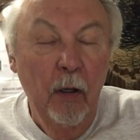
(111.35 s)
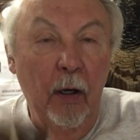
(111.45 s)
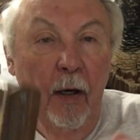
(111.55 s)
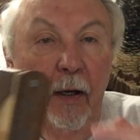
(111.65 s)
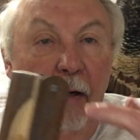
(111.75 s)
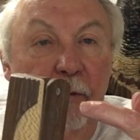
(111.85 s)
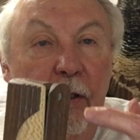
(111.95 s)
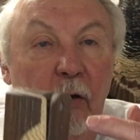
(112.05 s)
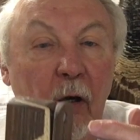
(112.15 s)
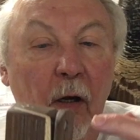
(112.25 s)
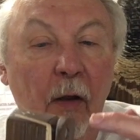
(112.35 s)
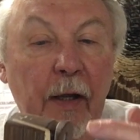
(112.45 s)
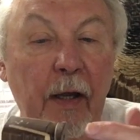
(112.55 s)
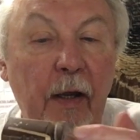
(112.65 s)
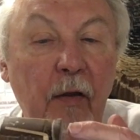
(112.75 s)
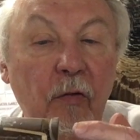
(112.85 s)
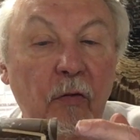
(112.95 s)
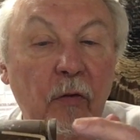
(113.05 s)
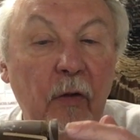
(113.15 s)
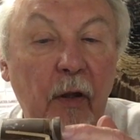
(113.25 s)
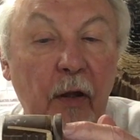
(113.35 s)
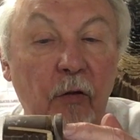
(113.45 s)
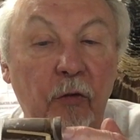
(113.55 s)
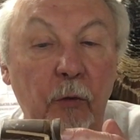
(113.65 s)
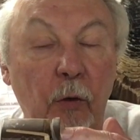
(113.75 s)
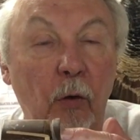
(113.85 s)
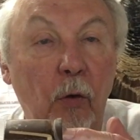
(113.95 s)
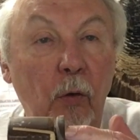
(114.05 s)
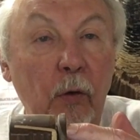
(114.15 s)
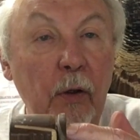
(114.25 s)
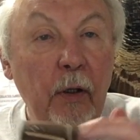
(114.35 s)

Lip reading: Every call has a screw